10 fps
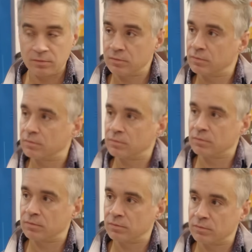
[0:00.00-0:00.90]

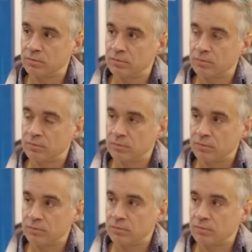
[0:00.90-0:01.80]

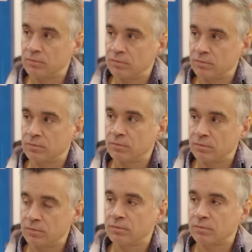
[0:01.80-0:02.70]

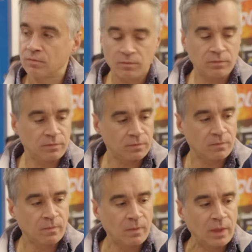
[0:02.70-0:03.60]

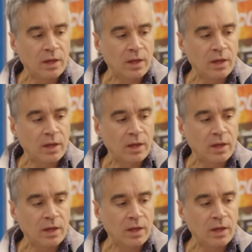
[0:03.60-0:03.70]
(silent)